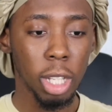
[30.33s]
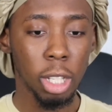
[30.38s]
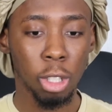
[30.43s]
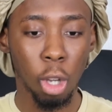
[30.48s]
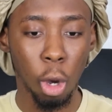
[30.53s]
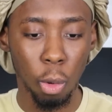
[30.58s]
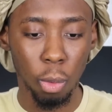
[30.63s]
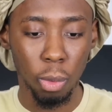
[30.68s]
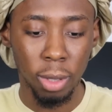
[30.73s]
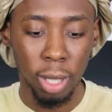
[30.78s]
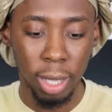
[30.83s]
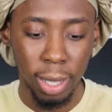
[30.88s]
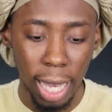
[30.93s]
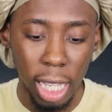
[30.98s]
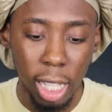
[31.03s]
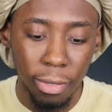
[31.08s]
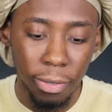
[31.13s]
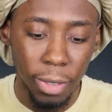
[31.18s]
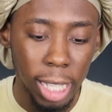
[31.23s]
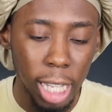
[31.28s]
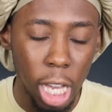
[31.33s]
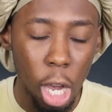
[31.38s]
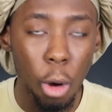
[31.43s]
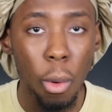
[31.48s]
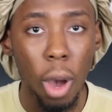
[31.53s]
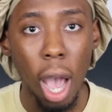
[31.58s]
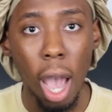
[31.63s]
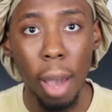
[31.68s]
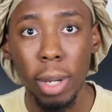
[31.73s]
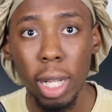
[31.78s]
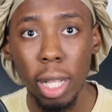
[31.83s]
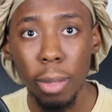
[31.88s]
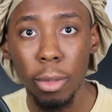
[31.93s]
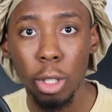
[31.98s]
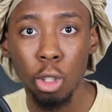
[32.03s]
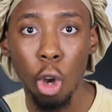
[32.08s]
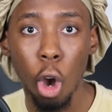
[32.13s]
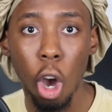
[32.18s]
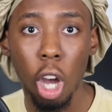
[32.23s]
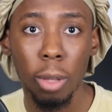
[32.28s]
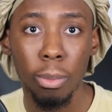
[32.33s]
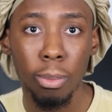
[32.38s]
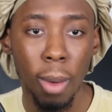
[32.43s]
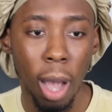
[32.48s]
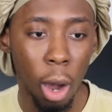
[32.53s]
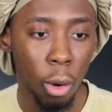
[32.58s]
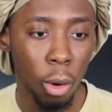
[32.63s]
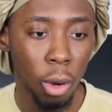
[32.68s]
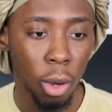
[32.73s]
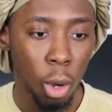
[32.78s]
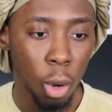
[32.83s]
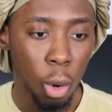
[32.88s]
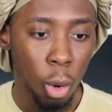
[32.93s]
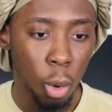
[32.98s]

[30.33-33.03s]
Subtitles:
So today's video, I'm going to be talking about